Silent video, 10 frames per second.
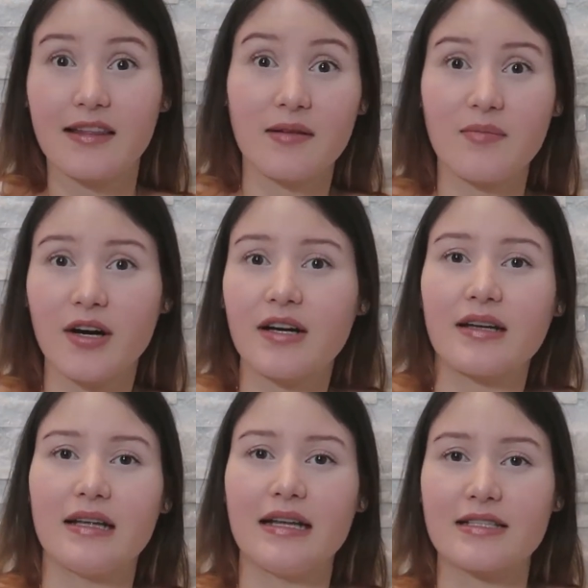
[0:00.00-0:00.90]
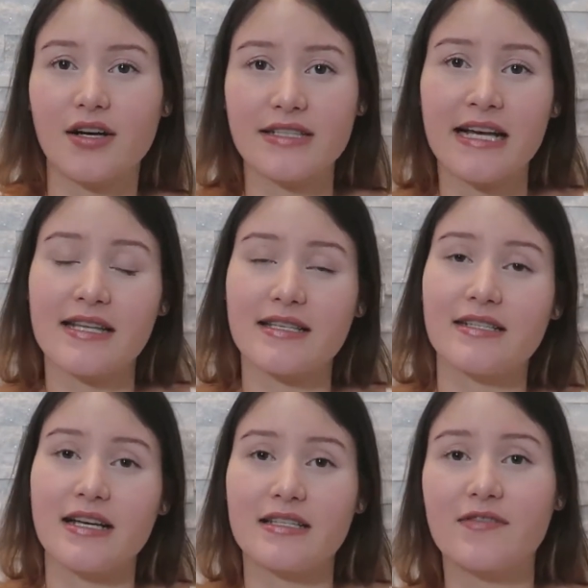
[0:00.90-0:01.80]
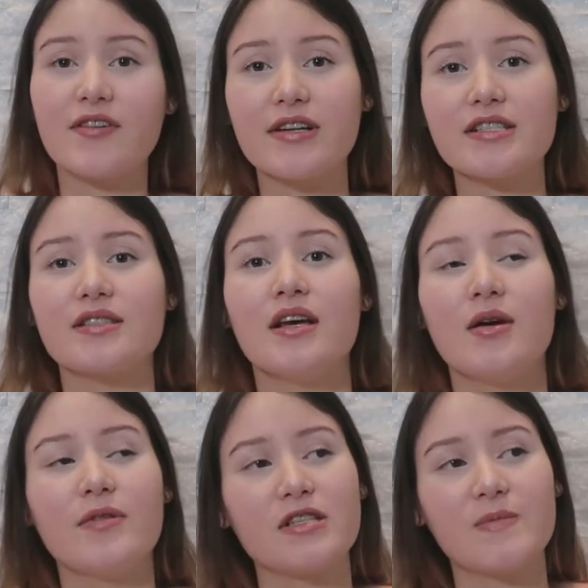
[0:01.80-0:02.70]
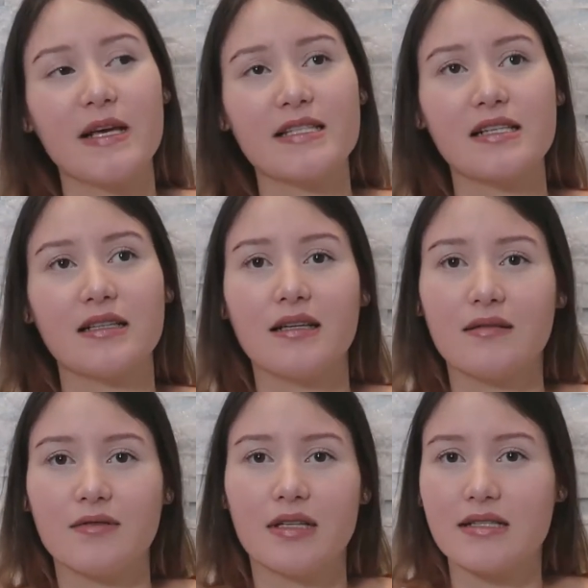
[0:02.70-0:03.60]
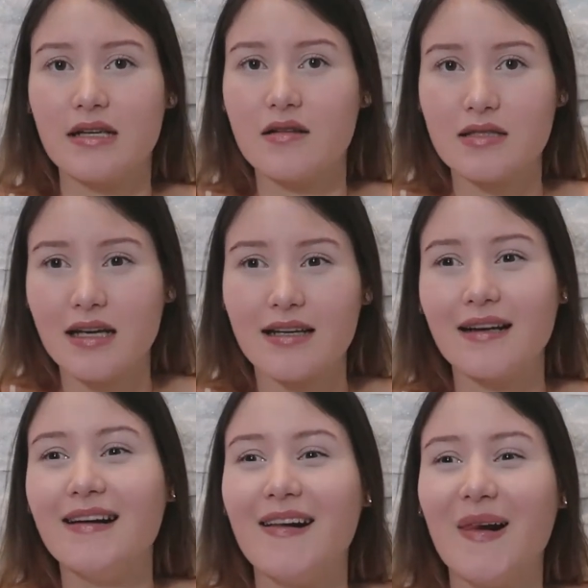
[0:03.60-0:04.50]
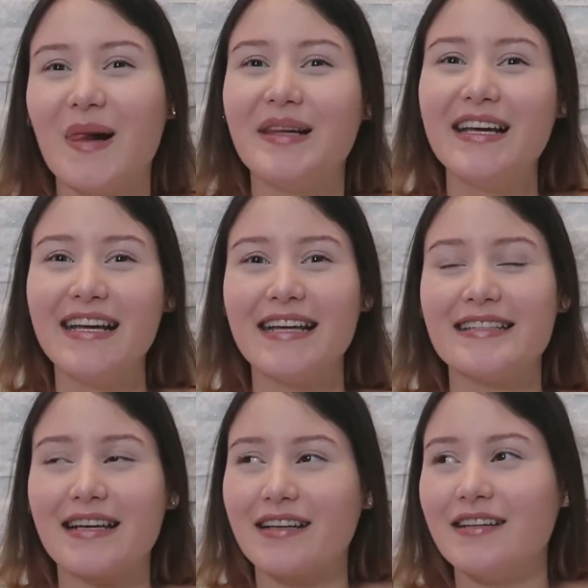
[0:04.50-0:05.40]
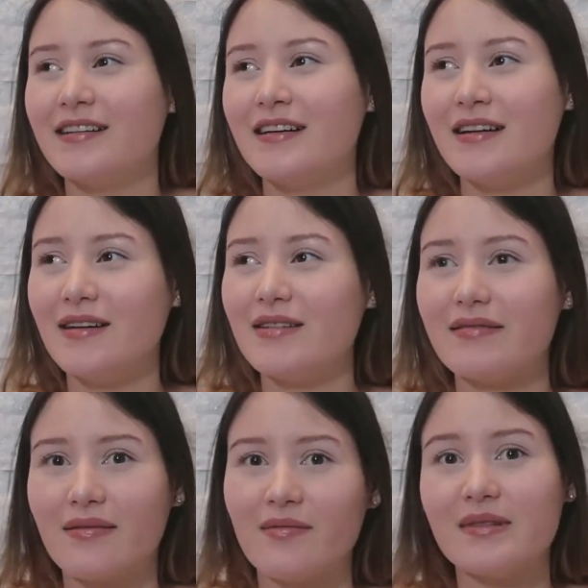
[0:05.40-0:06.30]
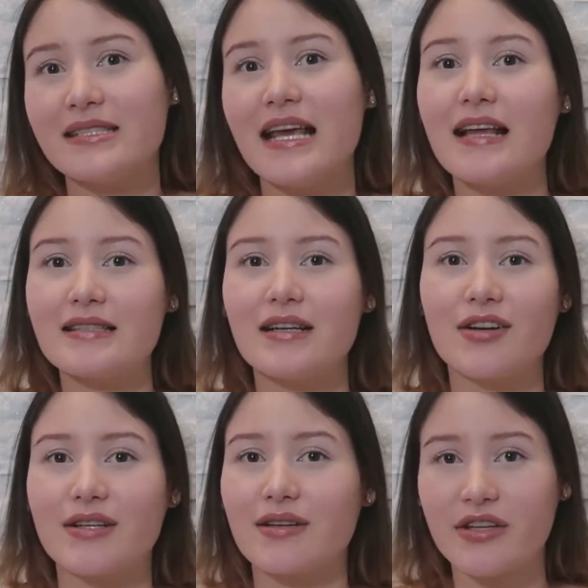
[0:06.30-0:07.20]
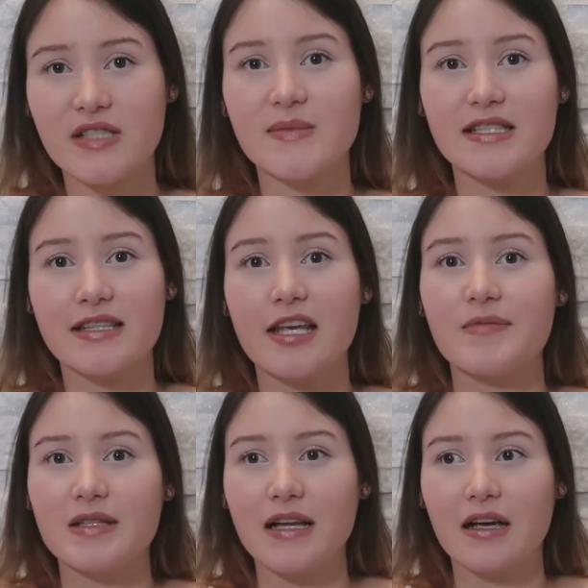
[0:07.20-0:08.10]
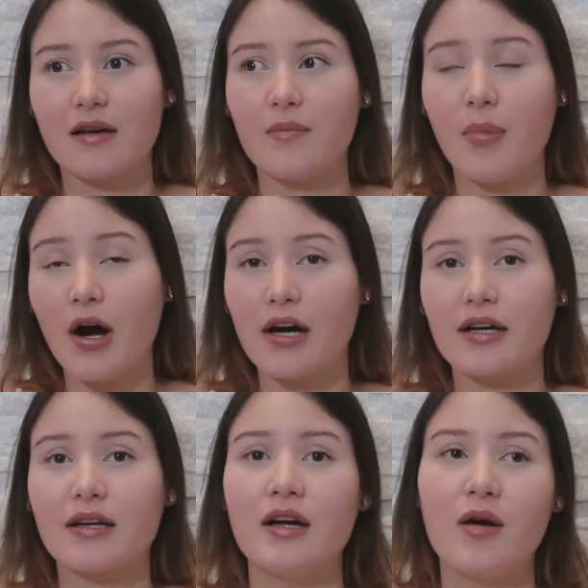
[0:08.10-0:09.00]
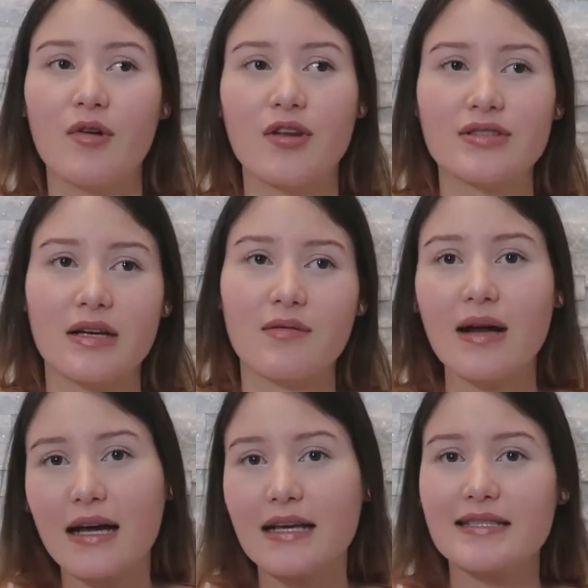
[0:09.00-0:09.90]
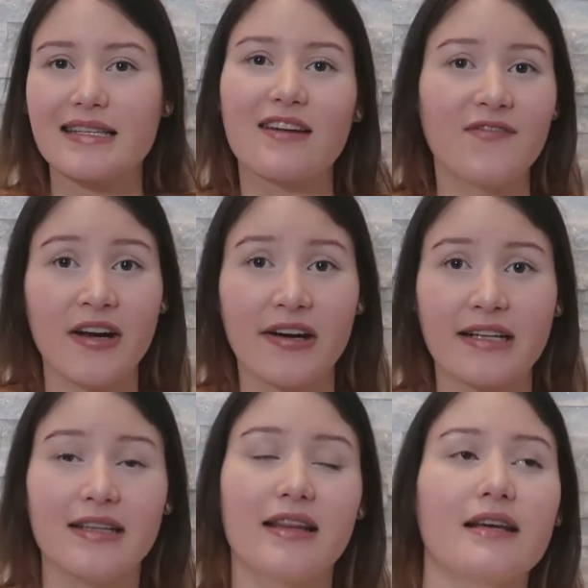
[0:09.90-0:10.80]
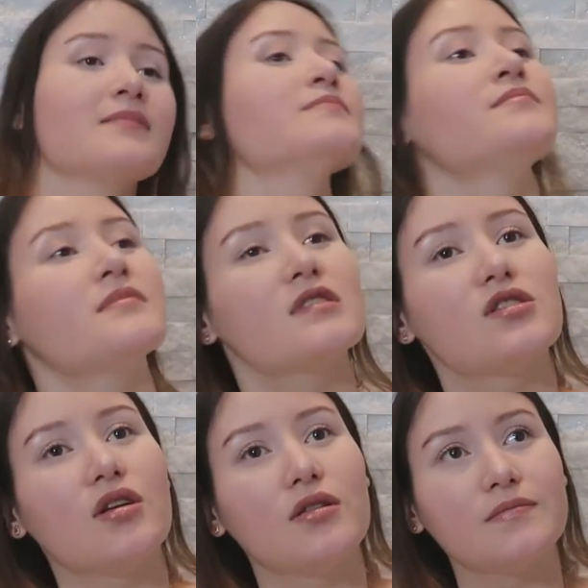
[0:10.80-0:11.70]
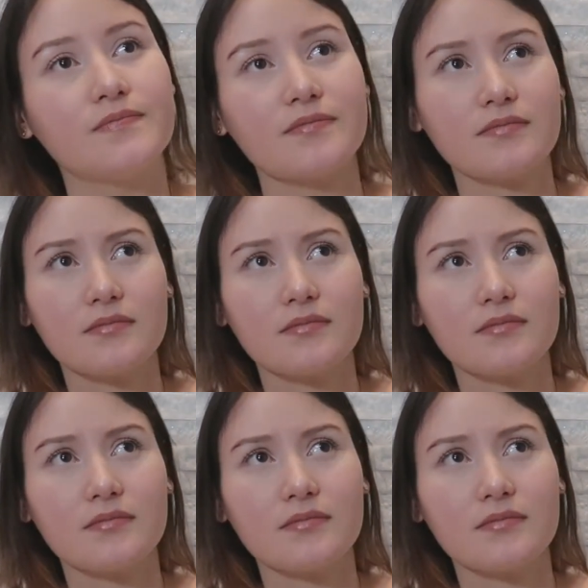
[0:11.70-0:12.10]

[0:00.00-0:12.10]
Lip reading: theme park, and it's called Santa's Enchanted Forest, which is basically what it sounds like. It's like a Santa or Christmas themed like park where there's like rides. It's like a fair kind of thing. So